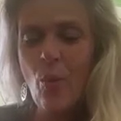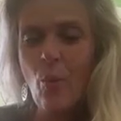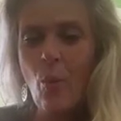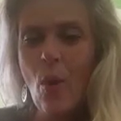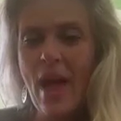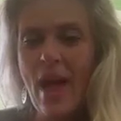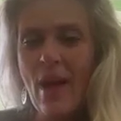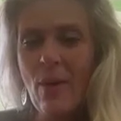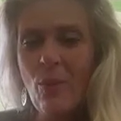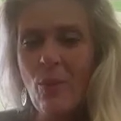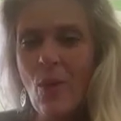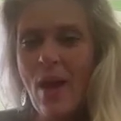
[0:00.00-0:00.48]

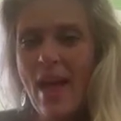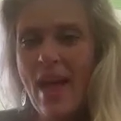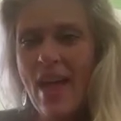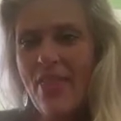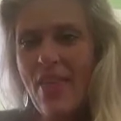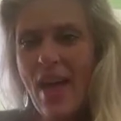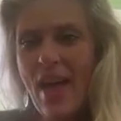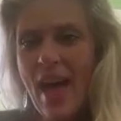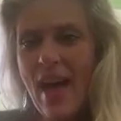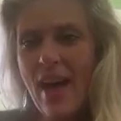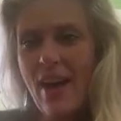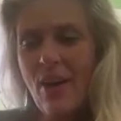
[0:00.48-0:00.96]
Where
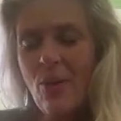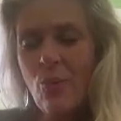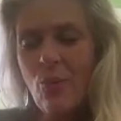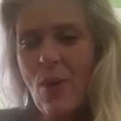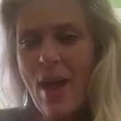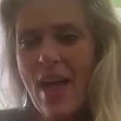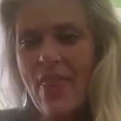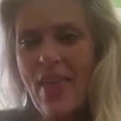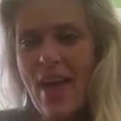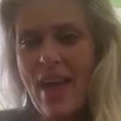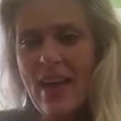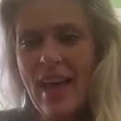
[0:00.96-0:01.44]

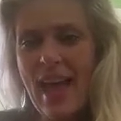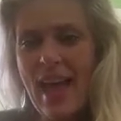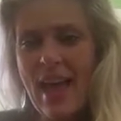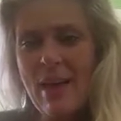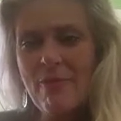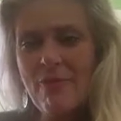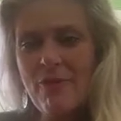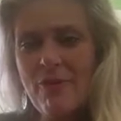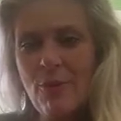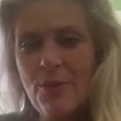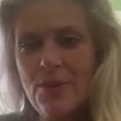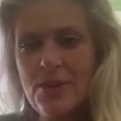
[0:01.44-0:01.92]
that
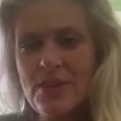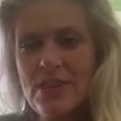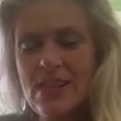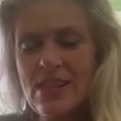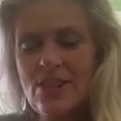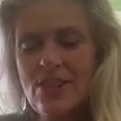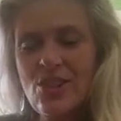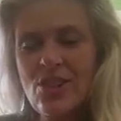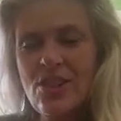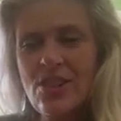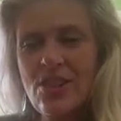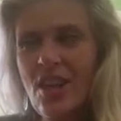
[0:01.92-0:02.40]
came from because
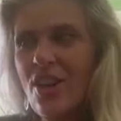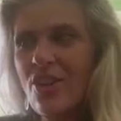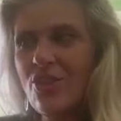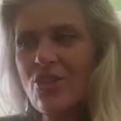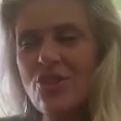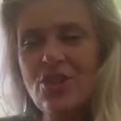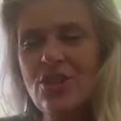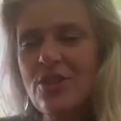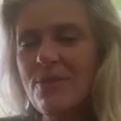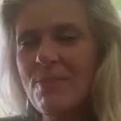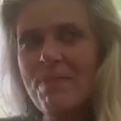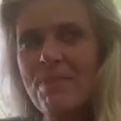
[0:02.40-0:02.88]
it's
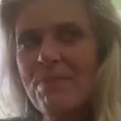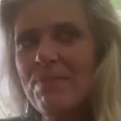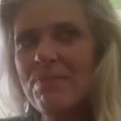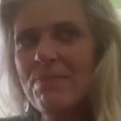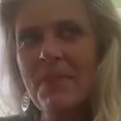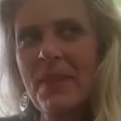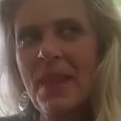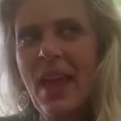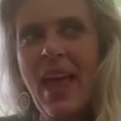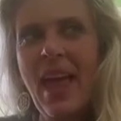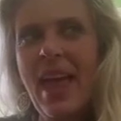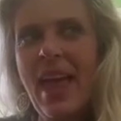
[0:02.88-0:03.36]
such
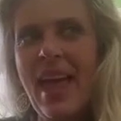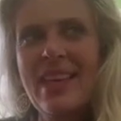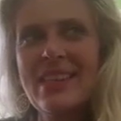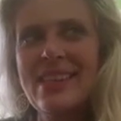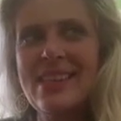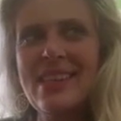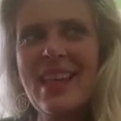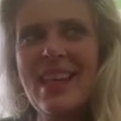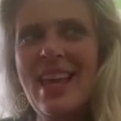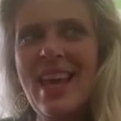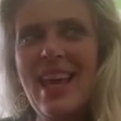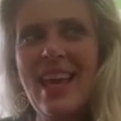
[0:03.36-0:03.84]

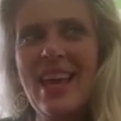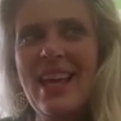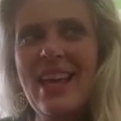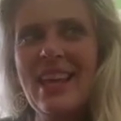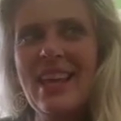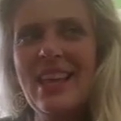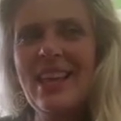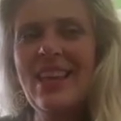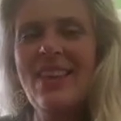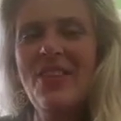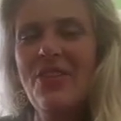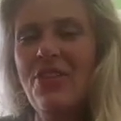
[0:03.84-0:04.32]
is
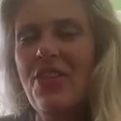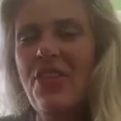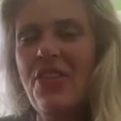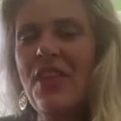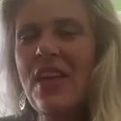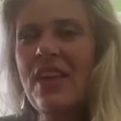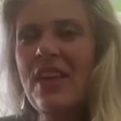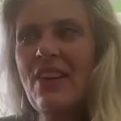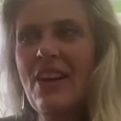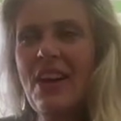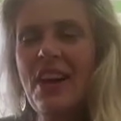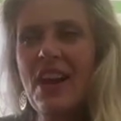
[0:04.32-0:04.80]
the
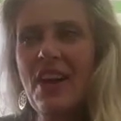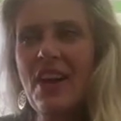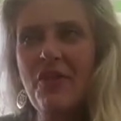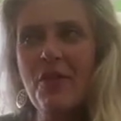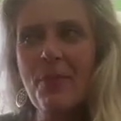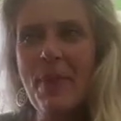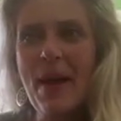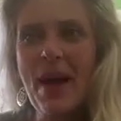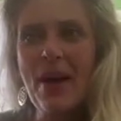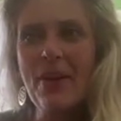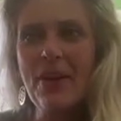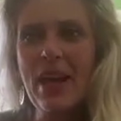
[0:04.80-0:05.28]
thing that I love
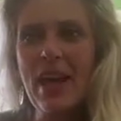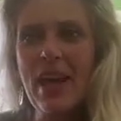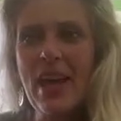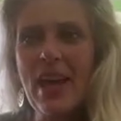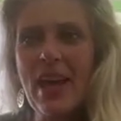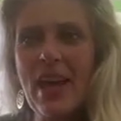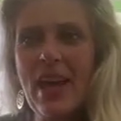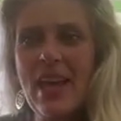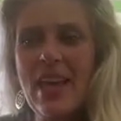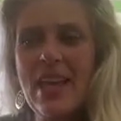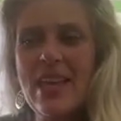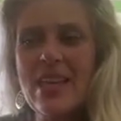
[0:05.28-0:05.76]
about
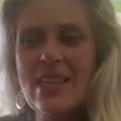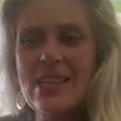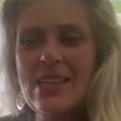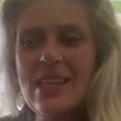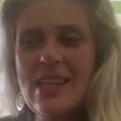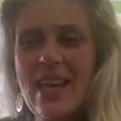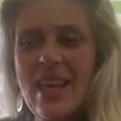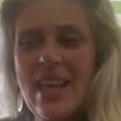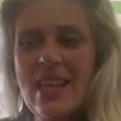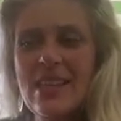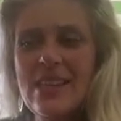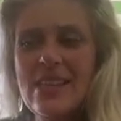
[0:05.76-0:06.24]
it is
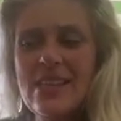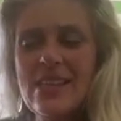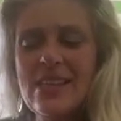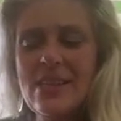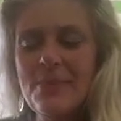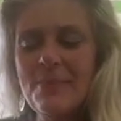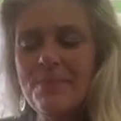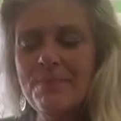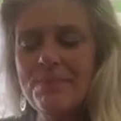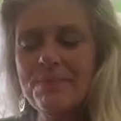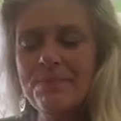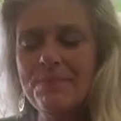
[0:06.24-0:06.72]

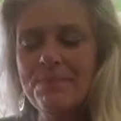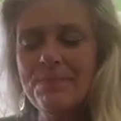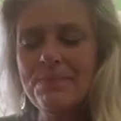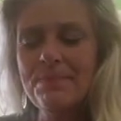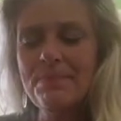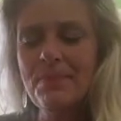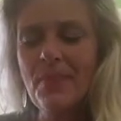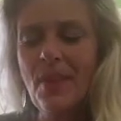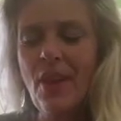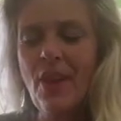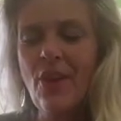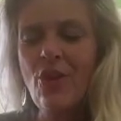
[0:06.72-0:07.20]
it's
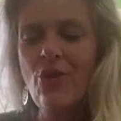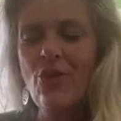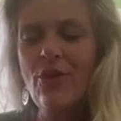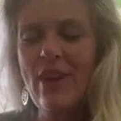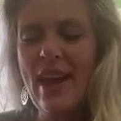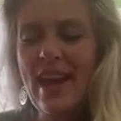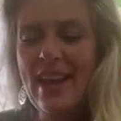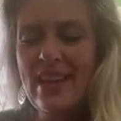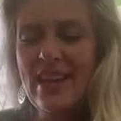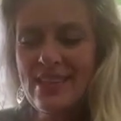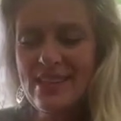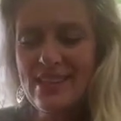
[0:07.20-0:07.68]

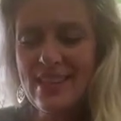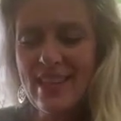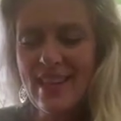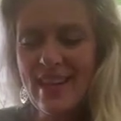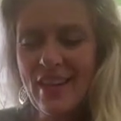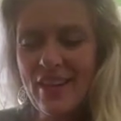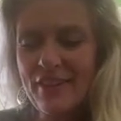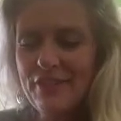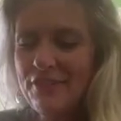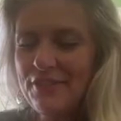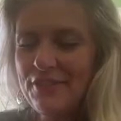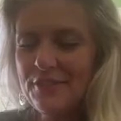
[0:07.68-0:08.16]

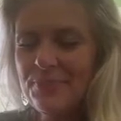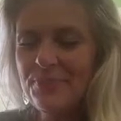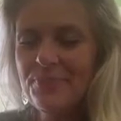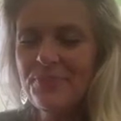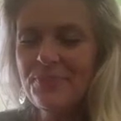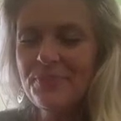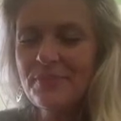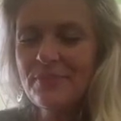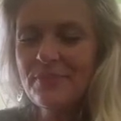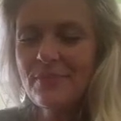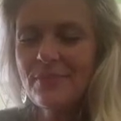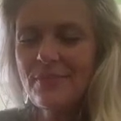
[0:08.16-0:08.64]
creative,
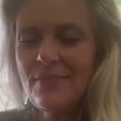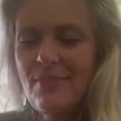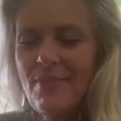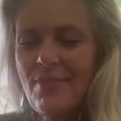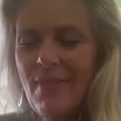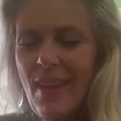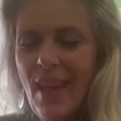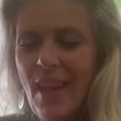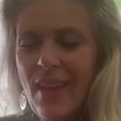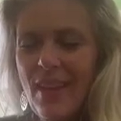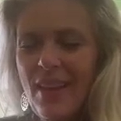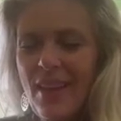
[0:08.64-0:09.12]

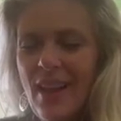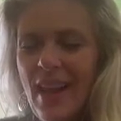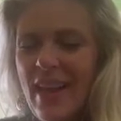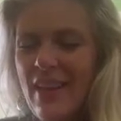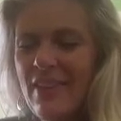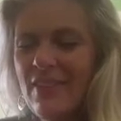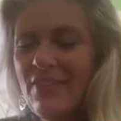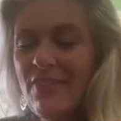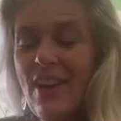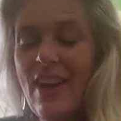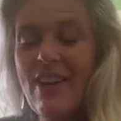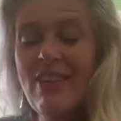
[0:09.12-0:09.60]

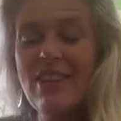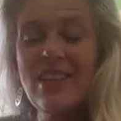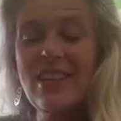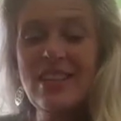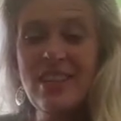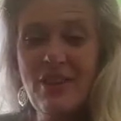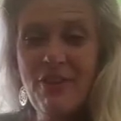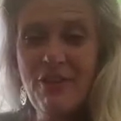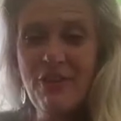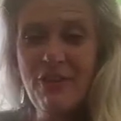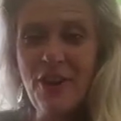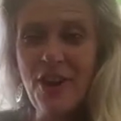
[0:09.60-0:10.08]
like very
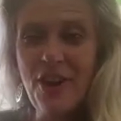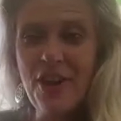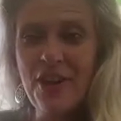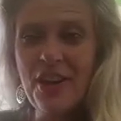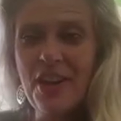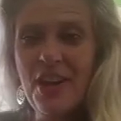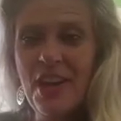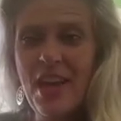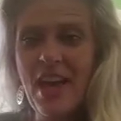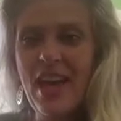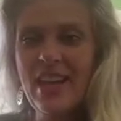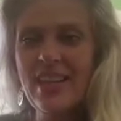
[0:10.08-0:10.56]

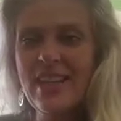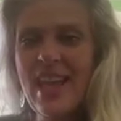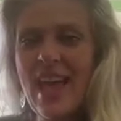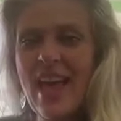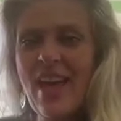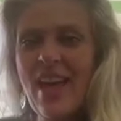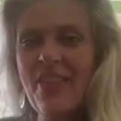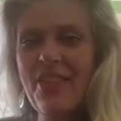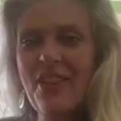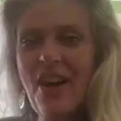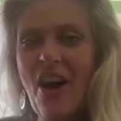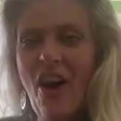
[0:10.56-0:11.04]
different, and
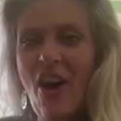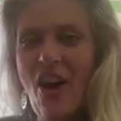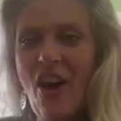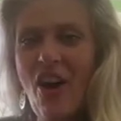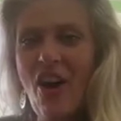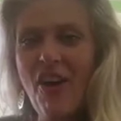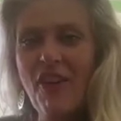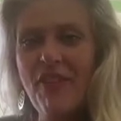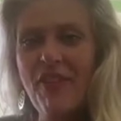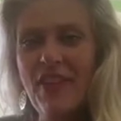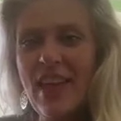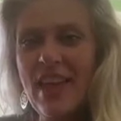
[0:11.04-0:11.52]
yet the
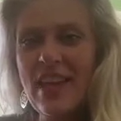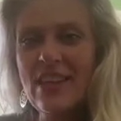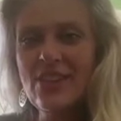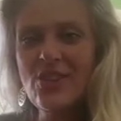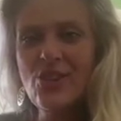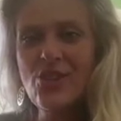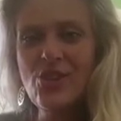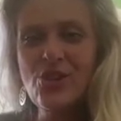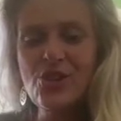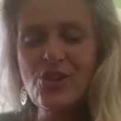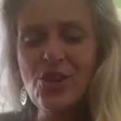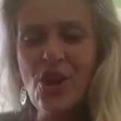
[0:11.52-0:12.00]
heart of it is
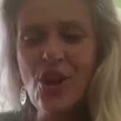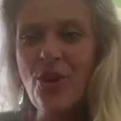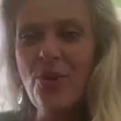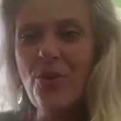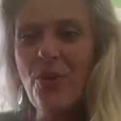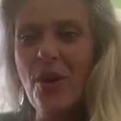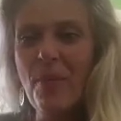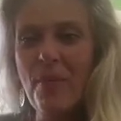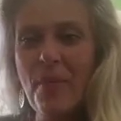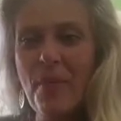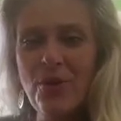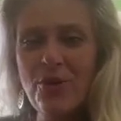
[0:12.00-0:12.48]

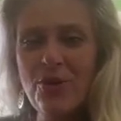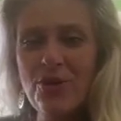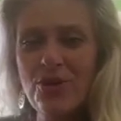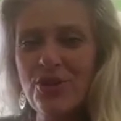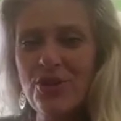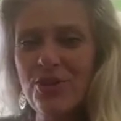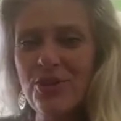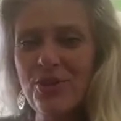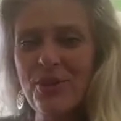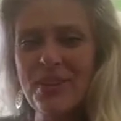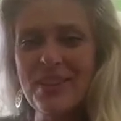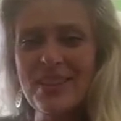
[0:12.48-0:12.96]
so
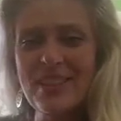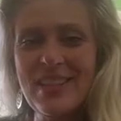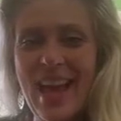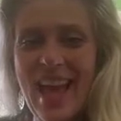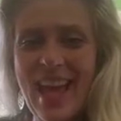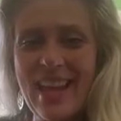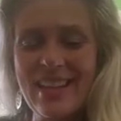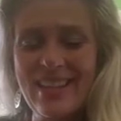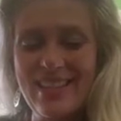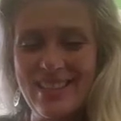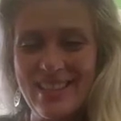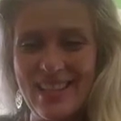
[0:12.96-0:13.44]
emotional and
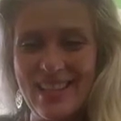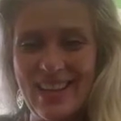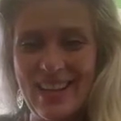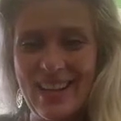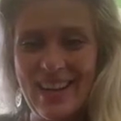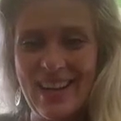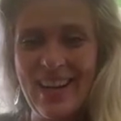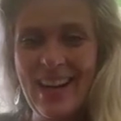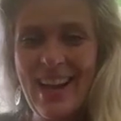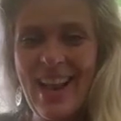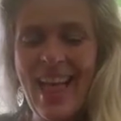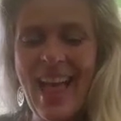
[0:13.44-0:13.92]
tender
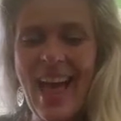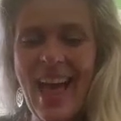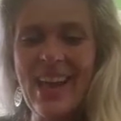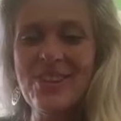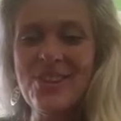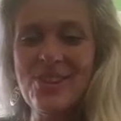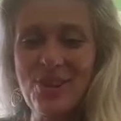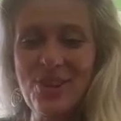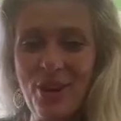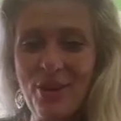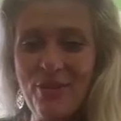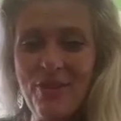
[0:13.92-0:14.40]

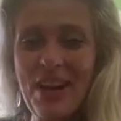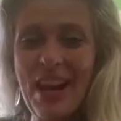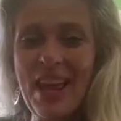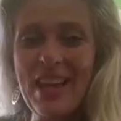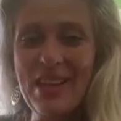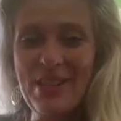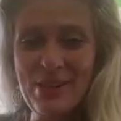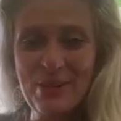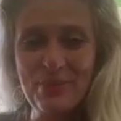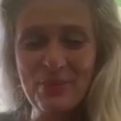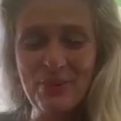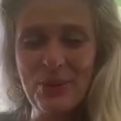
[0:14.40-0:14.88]
and so
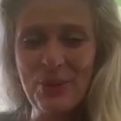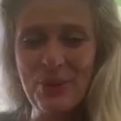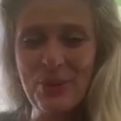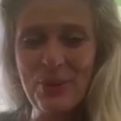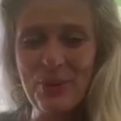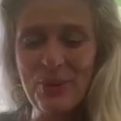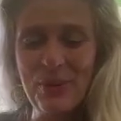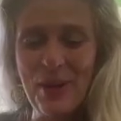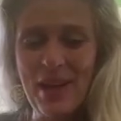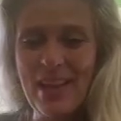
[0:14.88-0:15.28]
relatable.